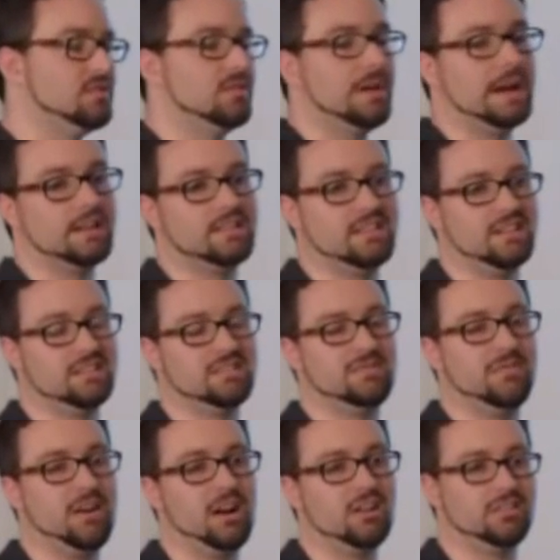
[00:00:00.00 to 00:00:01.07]
to access
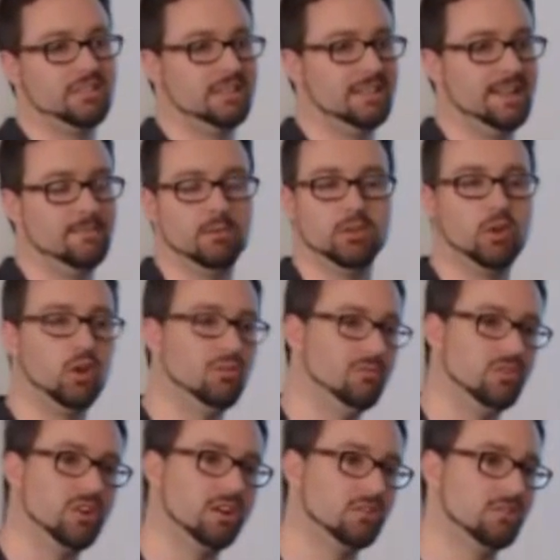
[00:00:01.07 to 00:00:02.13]
files that are labeled home
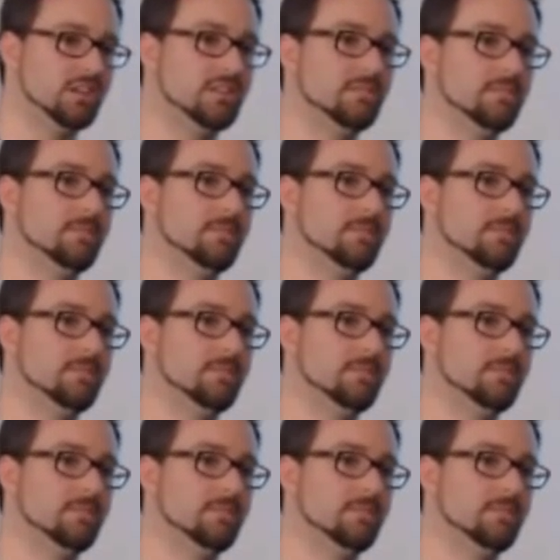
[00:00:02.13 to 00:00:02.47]
directory.